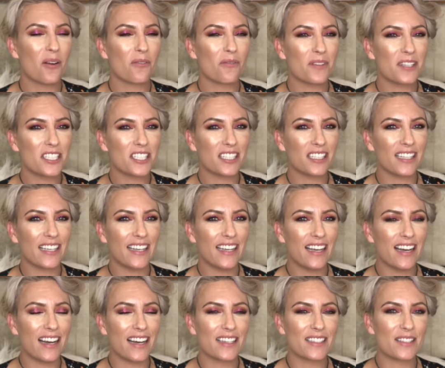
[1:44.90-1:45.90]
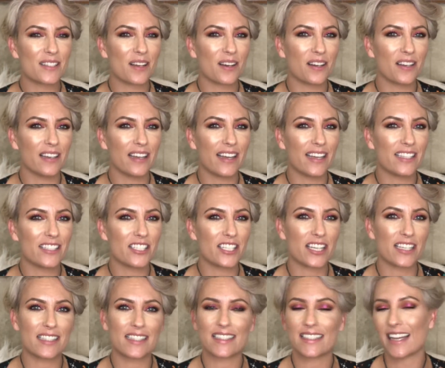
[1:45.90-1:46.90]
originally, I saw
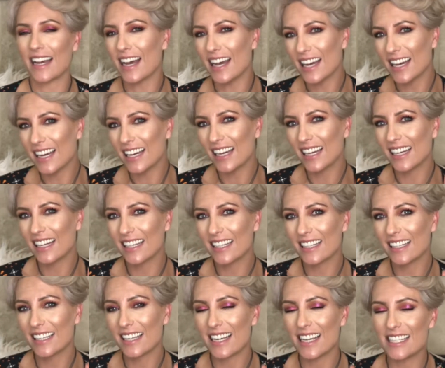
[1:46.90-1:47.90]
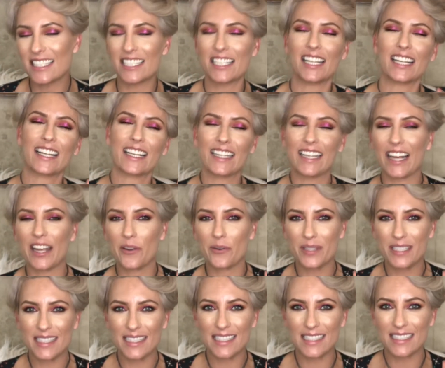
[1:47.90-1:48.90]
Angelica, Angelica
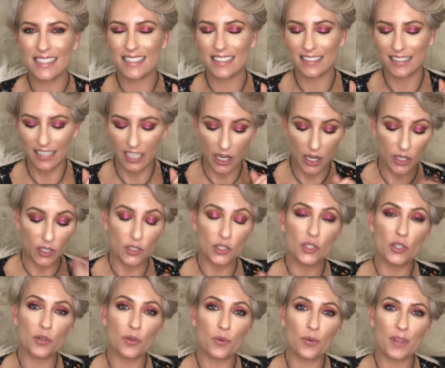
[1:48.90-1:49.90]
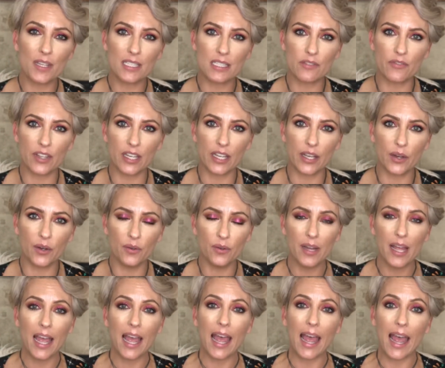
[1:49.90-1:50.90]
Nyqvist, do this video,
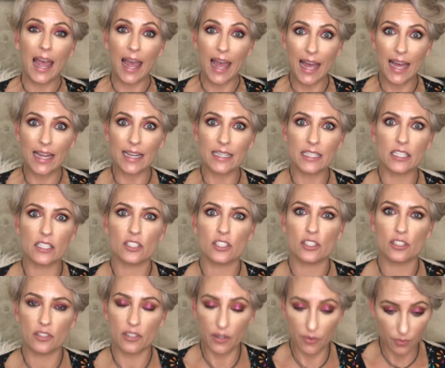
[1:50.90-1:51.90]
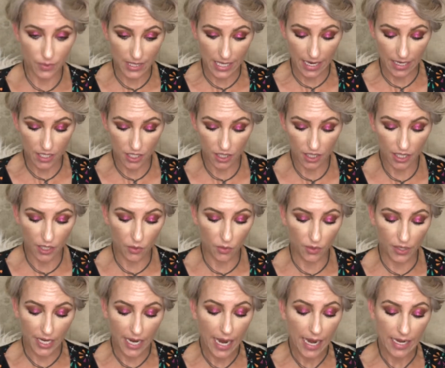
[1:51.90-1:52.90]
and it was actually
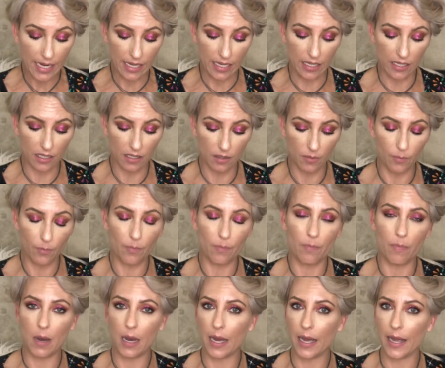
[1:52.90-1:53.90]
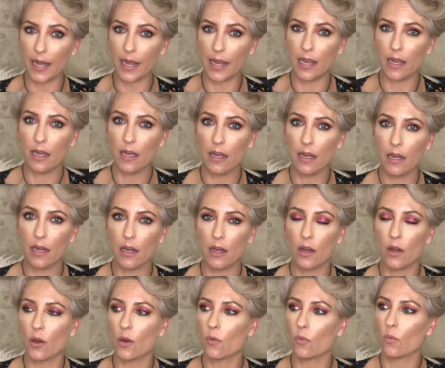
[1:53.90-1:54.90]
created by
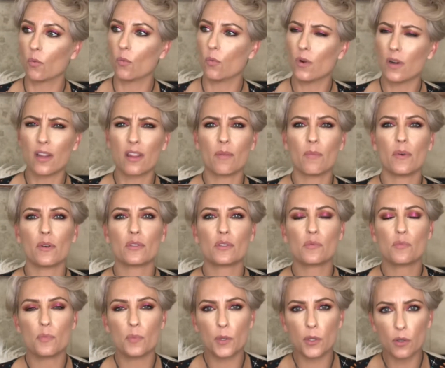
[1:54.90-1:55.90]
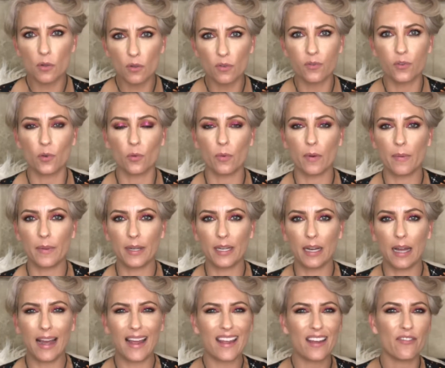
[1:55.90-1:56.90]
one of the most beautiful
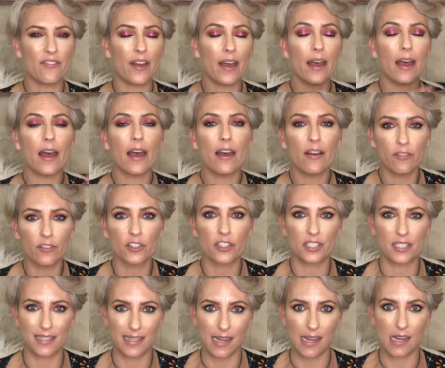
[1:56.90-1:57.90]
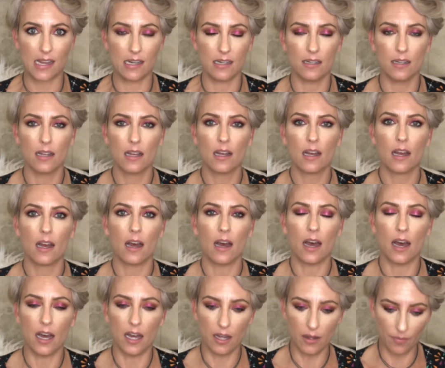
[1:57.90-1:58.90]
women I have ever seen.
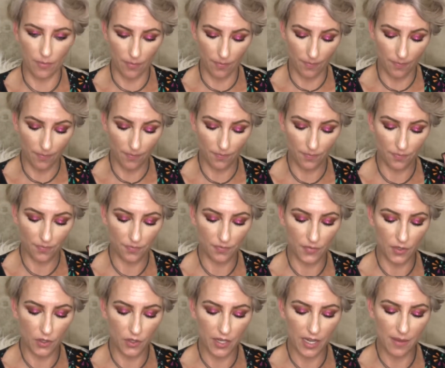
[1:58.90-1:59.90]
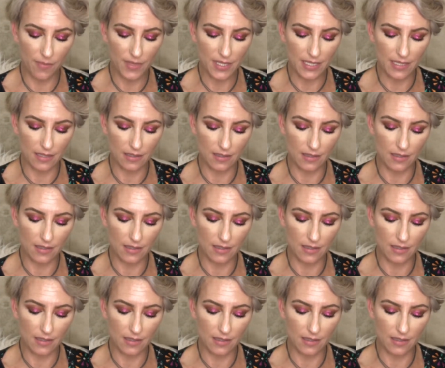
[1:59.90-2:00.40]
Um, her name is